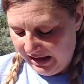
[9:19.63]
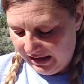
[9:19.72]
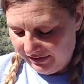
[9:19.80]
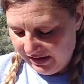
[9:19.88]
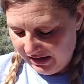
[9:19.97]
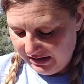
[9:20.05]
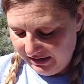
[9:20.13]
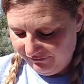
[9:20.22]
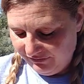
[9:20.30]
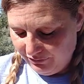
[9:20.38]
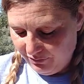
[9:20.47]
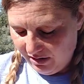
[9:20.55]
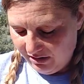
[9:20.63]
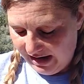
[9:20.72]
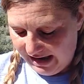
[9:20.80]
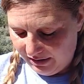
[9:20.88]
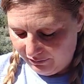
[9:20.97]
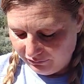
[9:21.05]
And then if you are
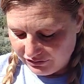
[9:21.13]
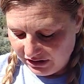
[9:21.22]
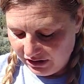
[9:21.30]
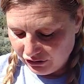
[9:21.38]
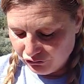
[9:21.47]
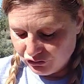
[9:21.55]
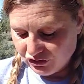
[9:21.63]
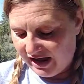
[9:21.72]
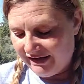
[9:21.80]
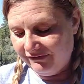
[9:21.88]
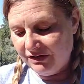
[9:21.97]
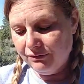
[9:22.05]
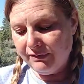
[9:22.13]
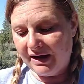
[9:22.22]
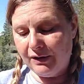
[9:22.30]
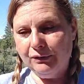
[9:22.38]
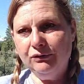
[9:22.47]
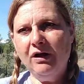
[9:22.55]
out driving
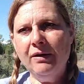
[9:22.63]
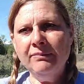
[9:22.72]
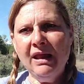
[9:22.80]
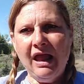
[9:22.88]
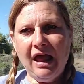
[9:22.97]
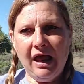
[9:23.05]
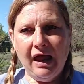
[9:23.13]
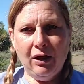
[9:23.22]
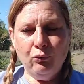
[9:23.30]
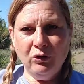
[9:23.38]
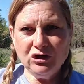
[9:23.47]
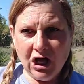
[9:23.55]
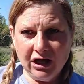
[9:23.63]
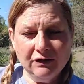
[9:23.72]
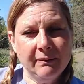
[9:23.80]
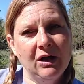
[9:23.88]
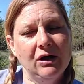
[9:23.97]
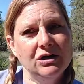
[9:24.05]
around, and we talked
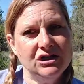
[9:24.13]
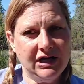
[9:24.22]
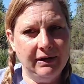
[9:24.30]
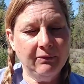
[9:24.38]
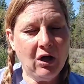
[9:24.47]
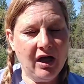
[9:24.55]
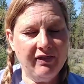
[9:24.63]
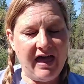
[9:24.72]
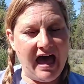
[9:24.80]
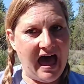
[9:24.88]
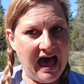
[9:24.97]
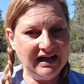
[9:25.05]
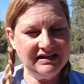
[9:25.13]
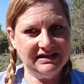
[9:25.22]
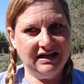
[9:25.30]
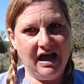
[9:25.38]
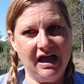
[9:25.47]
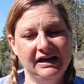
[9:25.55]
about our shape called the
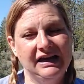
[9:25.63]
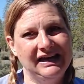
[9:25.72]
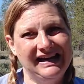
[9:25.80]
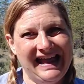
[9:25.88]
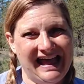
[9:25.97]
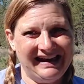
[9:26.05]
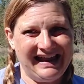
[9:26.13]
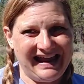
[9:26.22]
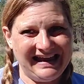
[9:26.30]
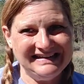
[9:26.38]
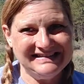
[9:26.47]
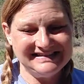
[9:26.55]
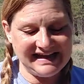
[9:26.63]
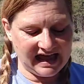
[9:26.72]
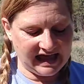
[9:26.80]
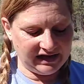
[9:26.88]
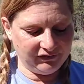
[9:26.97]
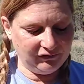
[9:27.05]
octagon, and it had 8
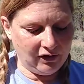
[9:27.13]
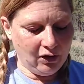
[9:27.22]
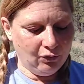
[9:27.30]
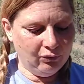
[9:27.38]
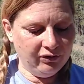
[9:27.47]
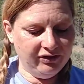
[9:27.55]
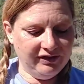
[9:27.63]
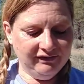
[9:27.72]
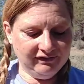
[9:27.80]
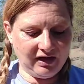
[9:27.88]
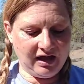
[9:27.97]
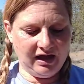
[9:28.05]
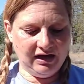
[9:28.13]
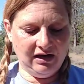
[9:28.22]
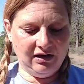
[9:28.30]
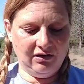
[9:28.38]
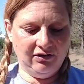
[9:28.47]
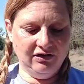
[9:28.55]
sides. Well, this guy
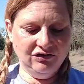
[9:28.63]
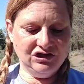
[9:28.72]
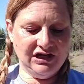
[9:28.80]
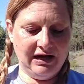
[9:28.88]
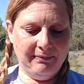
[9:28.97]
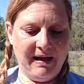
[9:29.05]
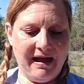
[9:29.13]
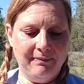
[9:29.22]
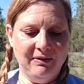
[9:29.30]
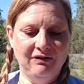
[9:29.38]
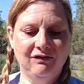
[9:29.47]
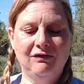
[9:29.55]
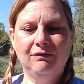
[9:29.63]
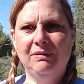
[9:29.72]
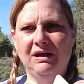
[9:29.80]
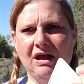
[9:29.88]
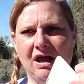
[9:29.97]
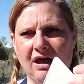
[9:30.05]
here, this shape happens to
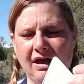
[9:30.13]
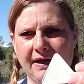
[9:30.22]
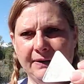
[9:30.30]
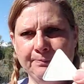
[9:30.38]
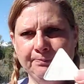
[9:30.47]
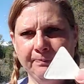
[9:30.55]
be a